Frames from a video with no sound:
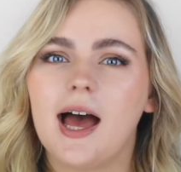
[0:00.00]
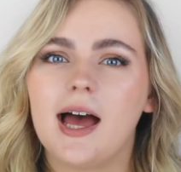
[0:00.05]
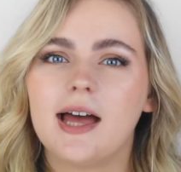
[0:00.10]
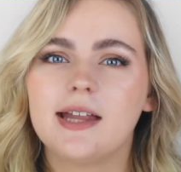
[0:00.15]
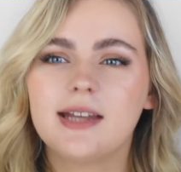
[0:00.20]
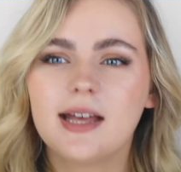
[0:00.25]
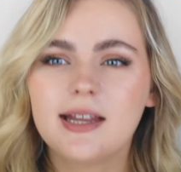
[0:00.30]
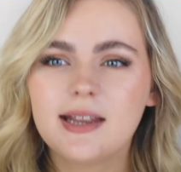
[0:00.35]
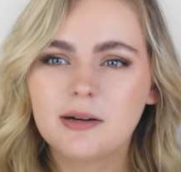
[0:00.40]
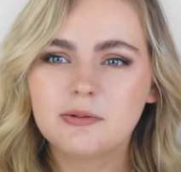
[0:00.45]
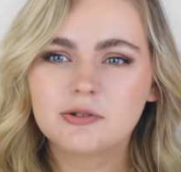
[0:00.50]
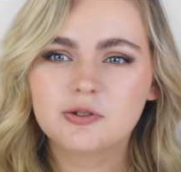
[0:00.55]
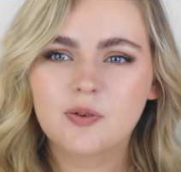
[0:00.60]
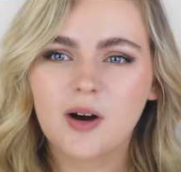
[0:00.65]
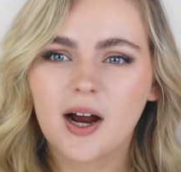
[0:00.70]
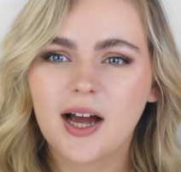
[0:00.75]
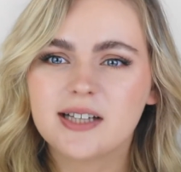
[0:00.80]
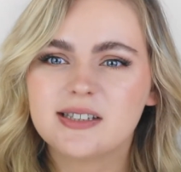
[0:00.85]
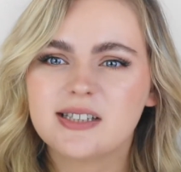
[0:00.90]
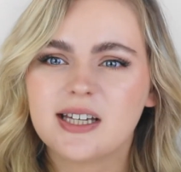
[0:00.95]
and then there was
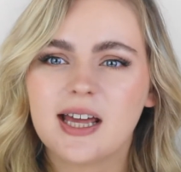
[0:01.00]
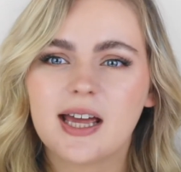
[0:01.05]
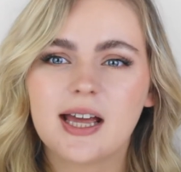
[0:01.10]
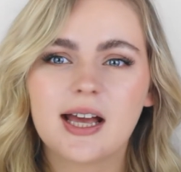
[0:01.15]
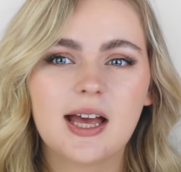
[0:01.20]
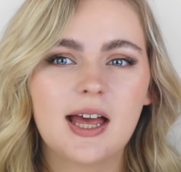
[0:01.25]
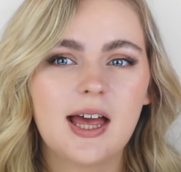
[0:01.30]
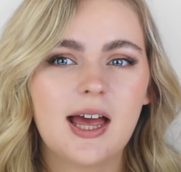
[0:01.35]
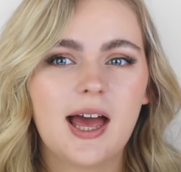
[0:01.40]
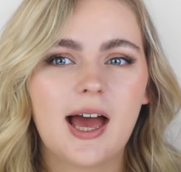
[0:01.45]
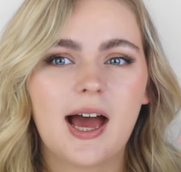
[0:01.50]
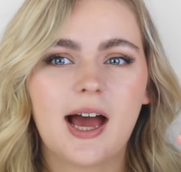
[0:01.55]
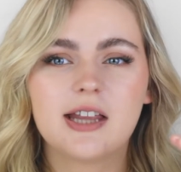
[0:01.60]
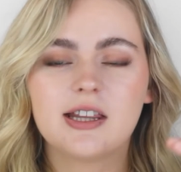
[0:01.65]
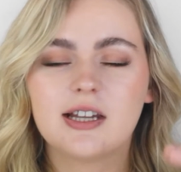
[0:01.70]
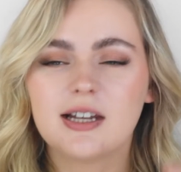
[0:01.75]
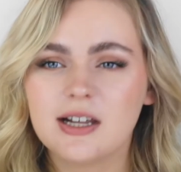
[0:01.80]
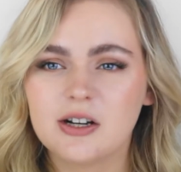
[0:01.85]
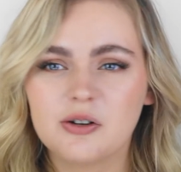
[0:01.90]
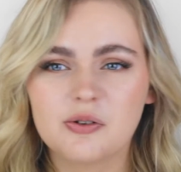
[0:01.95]
rioting, and
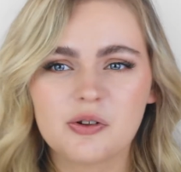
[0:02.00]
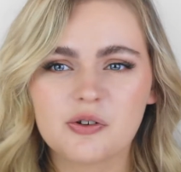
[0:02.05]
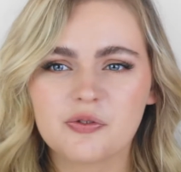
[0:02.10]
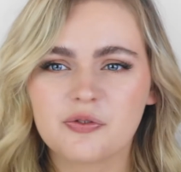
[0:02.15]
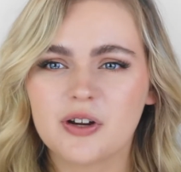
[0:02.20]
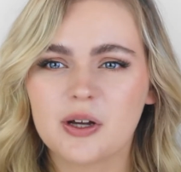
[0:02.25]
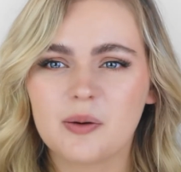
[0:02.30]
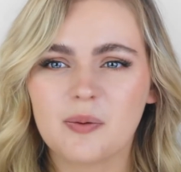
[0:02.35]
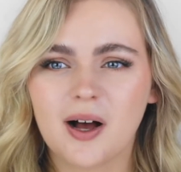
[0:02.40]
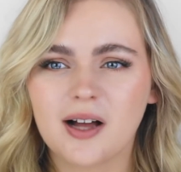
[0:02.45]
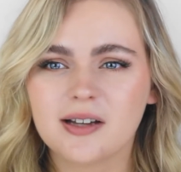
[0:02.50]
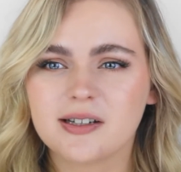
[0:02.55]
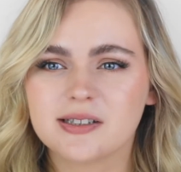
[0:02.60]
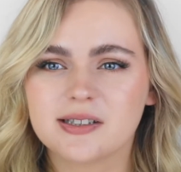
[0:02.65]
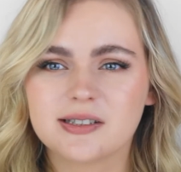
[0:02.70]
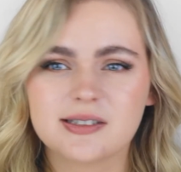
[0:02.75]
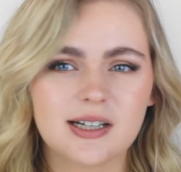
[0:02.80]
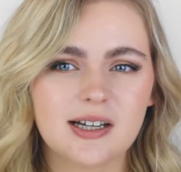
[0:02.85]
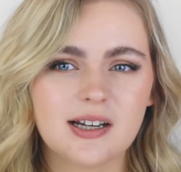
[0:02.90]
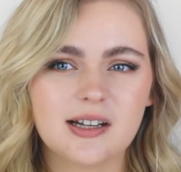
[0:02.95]
the leader of the free world is
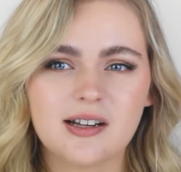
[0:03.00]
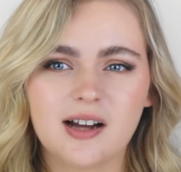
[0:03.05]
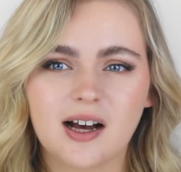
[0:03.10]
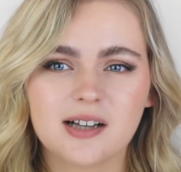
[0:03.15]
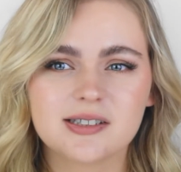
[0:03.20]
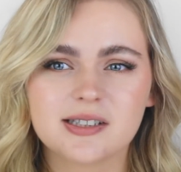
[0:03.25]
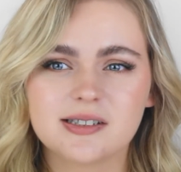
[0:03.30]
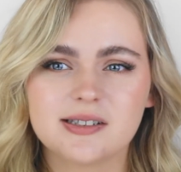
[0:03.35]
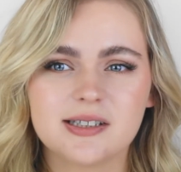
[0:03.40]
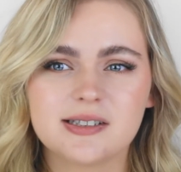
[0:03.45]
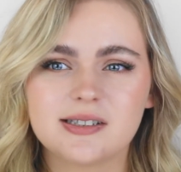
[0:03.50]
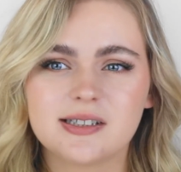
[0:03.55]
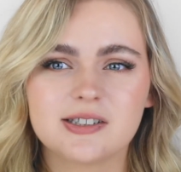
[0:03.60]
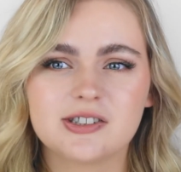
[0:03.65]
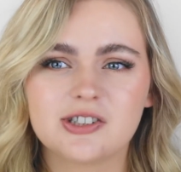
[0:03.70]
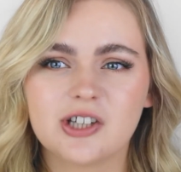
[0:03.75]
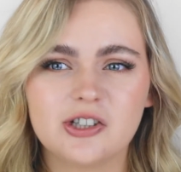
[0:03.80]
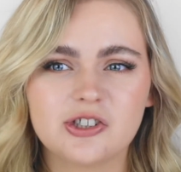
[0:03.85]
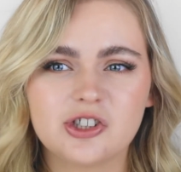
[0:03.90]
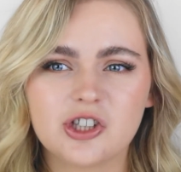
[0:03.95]
still a narcissistic
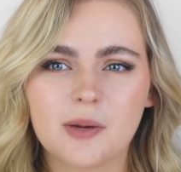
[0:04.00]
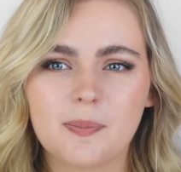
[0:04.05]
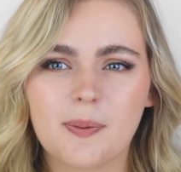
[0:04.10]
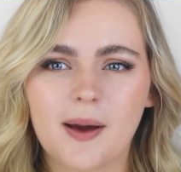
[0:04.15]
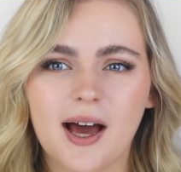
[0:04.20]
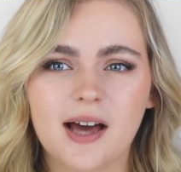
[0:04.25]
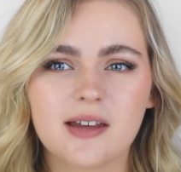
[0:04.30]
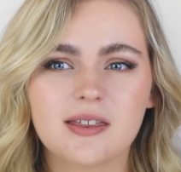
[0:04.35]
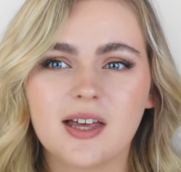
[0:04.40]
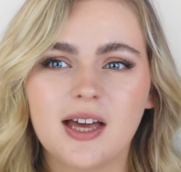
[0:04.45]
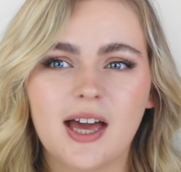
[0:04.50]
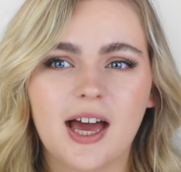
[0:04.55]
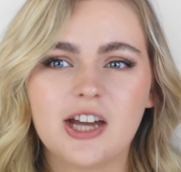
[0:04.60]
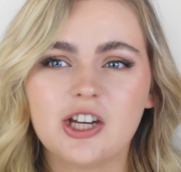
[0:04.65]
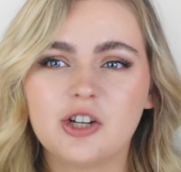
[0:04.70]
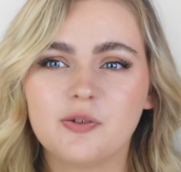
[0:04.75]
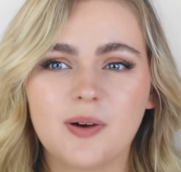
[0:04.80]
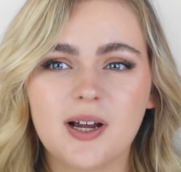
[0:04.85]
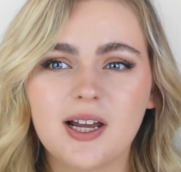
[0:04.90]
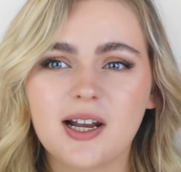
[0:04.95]
sociopath, and
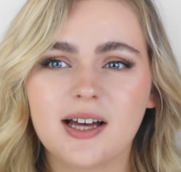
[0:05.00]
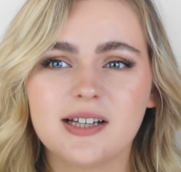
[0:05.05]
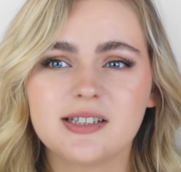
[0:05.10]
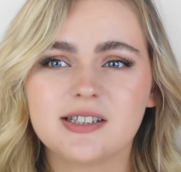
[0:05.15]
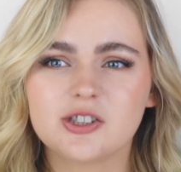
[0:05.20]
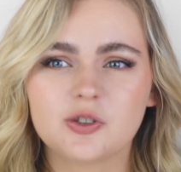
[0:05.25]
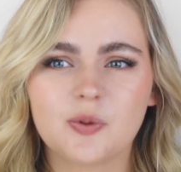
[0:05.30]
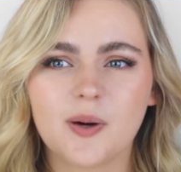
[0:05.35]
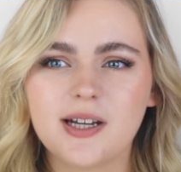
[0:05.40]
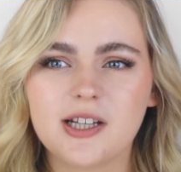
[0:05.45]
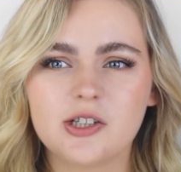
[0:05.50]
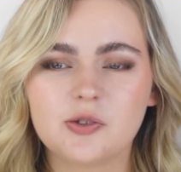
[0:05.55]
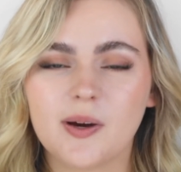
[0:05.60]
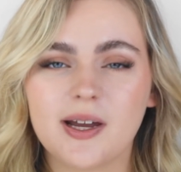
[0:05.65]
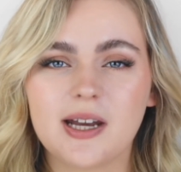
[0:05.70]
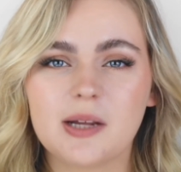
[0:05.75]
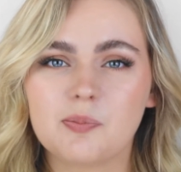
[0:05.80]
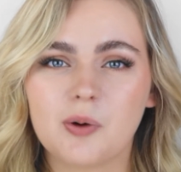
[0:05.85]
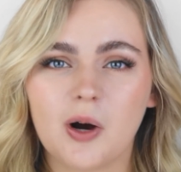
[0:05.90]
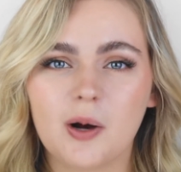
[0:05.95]
you realize that
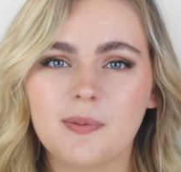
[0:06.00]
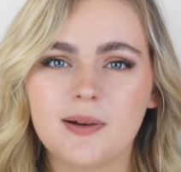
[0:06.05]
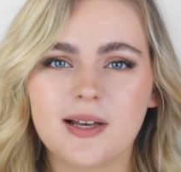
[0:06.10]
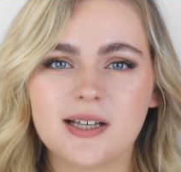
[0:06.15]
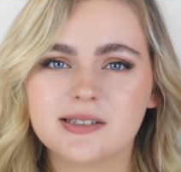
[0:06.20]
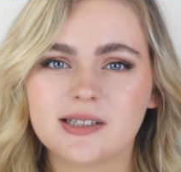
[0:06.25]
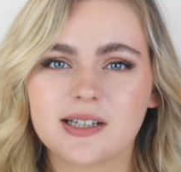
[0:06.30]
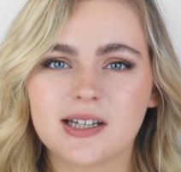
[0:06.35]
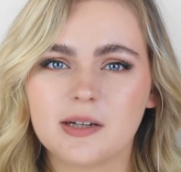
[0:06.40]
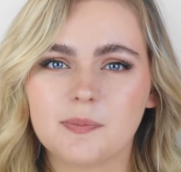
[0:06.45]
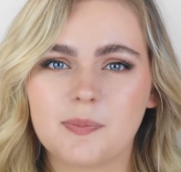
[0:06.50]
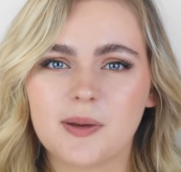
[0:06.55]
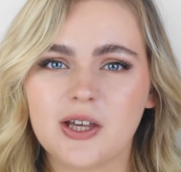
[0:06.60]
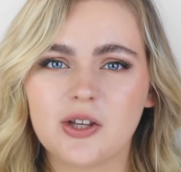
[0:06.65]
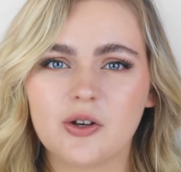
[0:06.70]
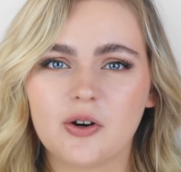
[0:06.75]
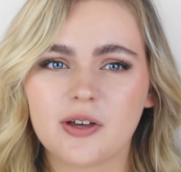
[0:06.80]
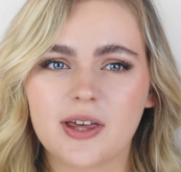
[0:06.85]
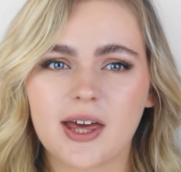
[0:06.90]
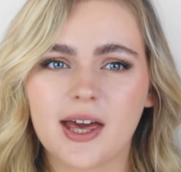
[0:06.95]
2020 probably isn't going to be
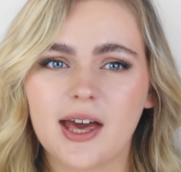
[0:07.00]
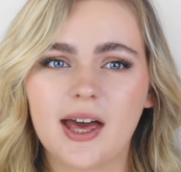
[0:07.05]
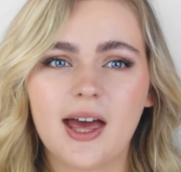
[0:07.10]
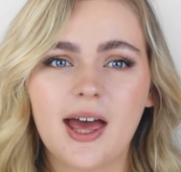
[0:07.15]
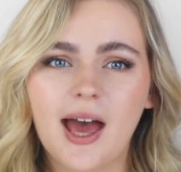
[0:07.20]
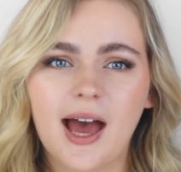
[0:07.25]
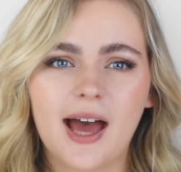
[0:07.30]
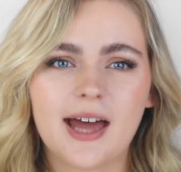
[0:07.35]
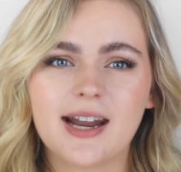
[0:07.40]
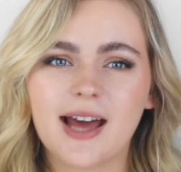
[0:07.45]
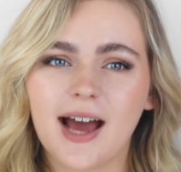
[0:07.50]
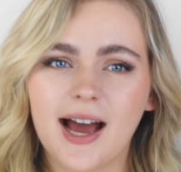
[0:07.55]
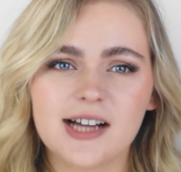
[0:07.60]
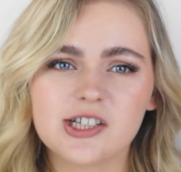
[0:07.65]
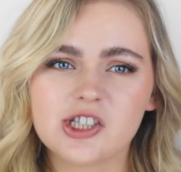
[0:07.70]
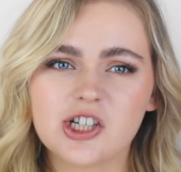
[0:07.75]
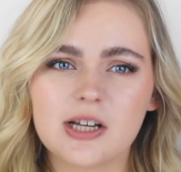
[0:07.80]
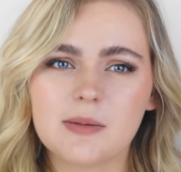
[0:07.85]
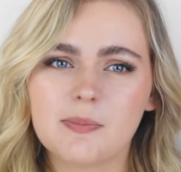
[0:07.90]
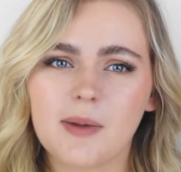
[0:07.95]
your year, and it
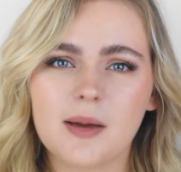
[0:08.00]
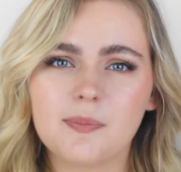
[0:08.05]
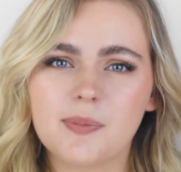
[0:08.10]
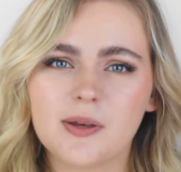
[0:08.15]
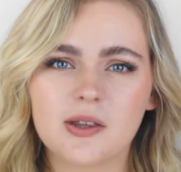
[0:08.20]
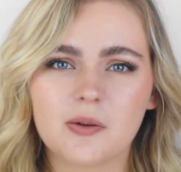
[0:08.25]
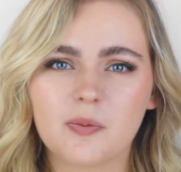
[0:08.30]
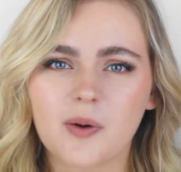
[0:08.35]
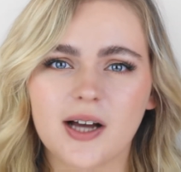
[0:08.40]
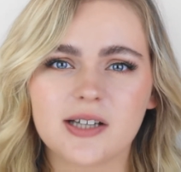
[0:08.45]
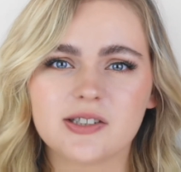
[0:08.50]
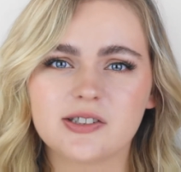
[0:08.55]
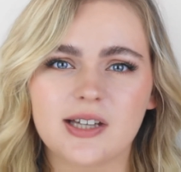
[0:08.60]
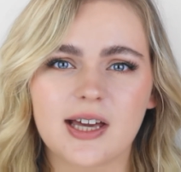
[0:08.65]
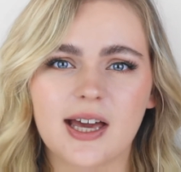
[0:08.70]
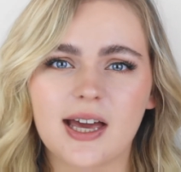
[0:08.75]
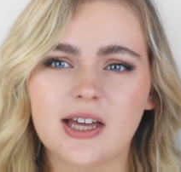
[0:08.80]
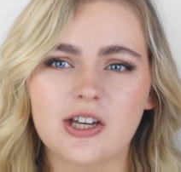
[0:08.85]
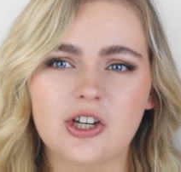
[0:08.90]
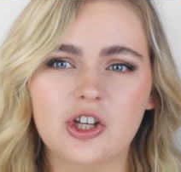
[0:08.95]
actually might be the worst
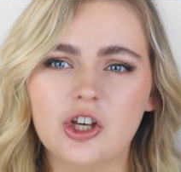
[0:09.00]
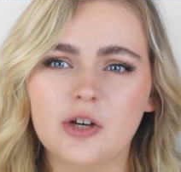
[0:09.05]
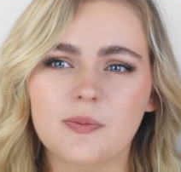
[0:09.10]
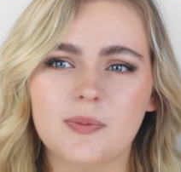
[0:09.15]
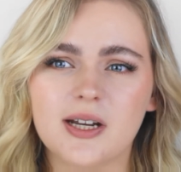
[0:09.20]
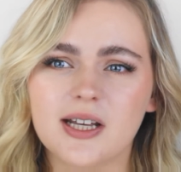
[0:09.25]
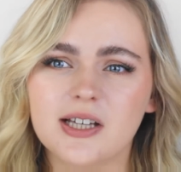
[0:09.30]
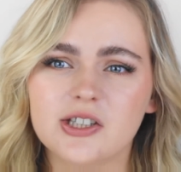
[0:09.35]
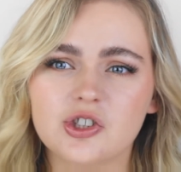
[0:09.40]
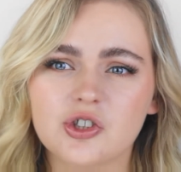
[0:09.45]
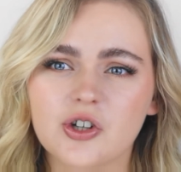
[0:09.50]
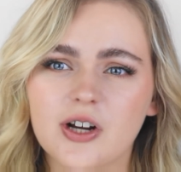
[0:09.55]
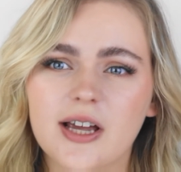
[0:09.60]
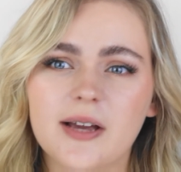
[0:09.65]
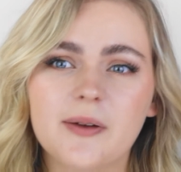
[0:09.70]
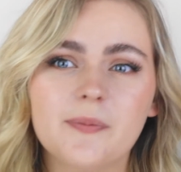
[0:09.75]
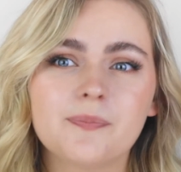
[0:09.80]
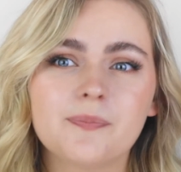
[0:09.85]
year in human history.